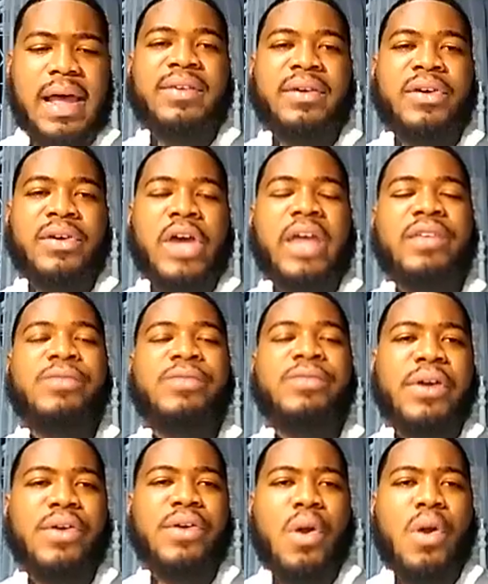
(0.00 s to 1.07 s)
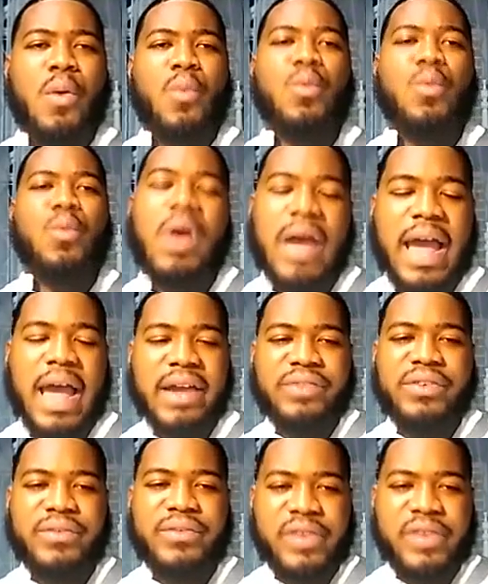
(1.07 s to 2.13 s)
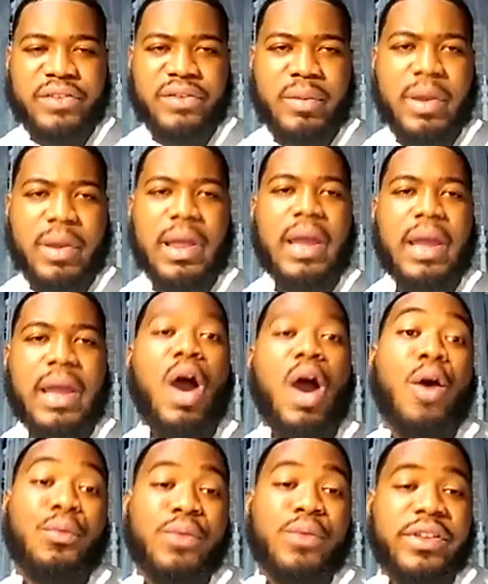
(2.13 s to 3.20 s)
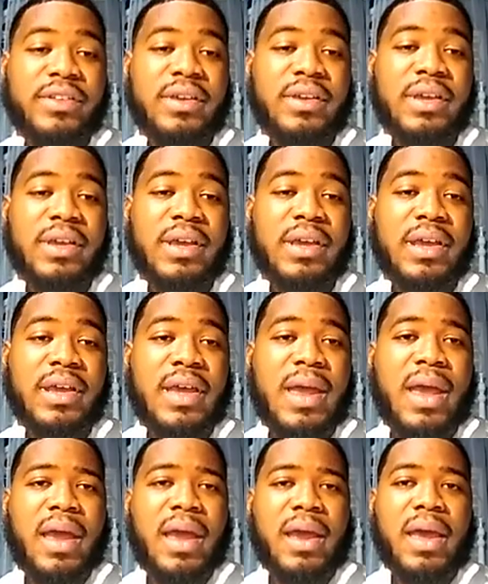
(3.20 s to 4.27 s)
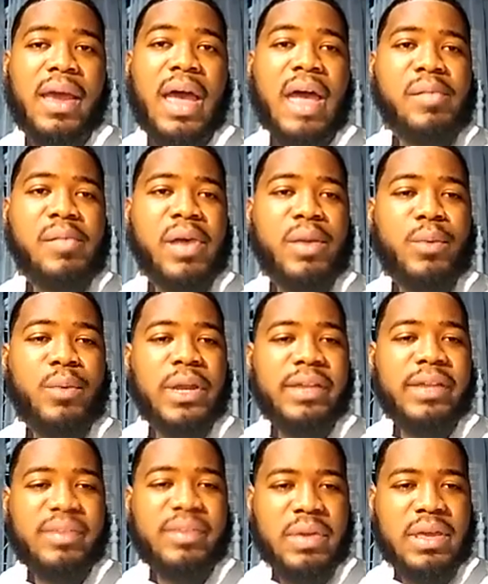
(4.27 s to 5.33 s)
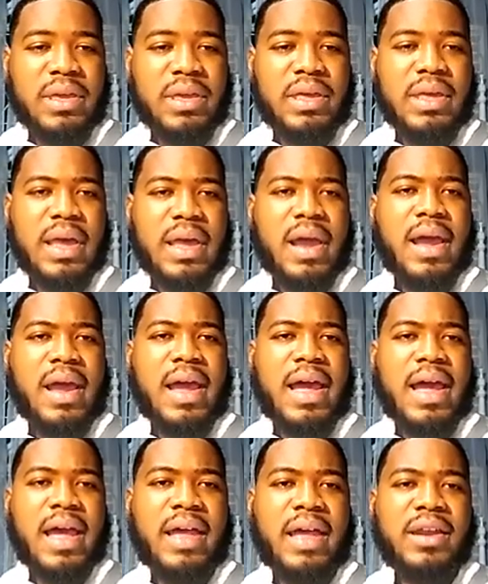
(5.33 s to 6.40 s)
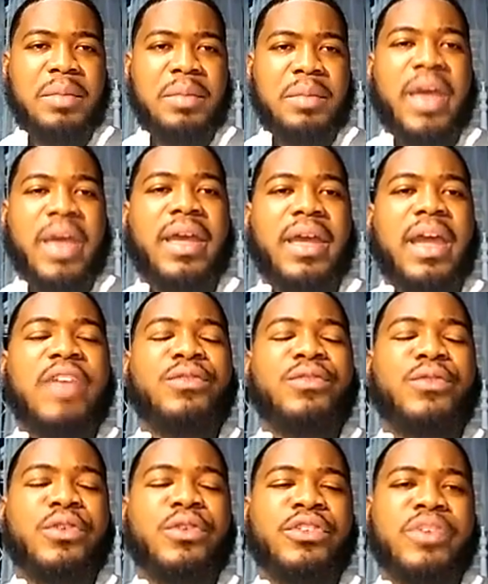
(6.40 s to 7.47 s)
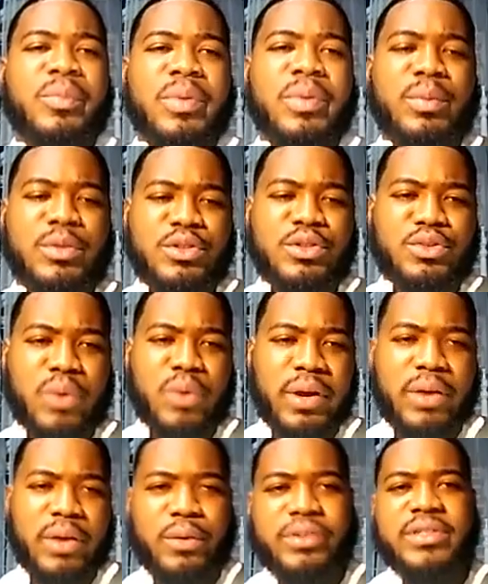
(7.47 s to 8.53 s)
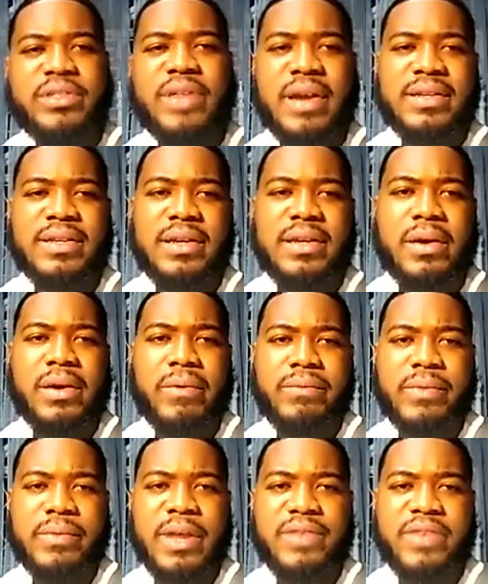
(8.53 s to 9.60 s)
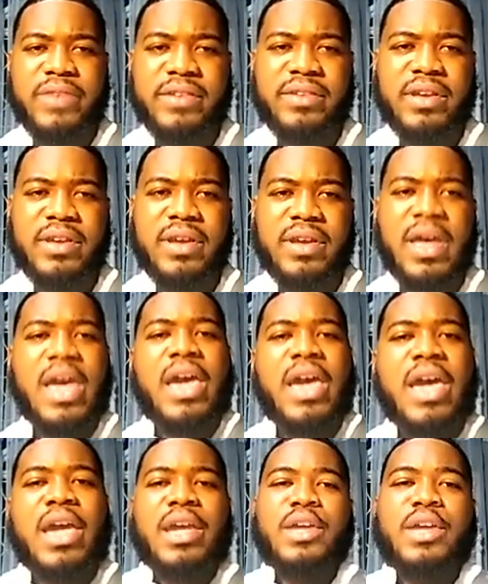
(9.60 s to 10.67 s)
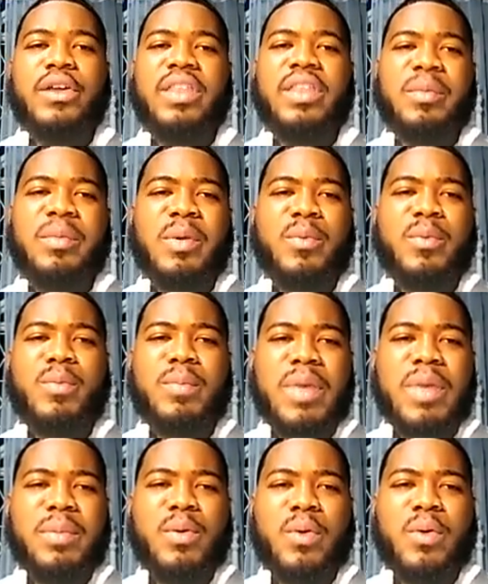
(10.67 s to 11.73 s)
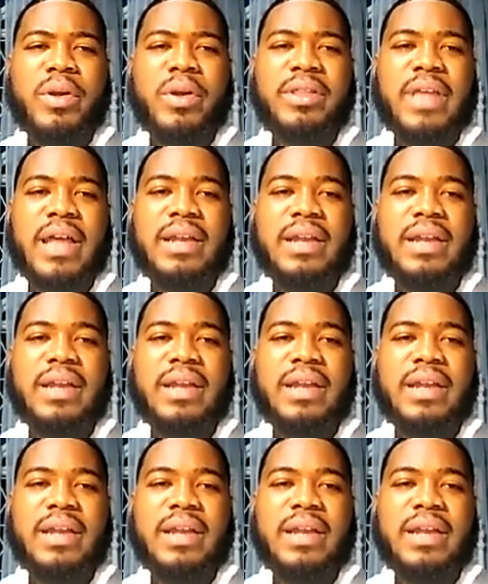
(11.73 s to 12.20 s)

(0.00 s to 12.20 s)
I guess, figure out what kind of investor am I, like how risky am I willing to be? And I guess for some people joining or starting out investing, they may be worried that,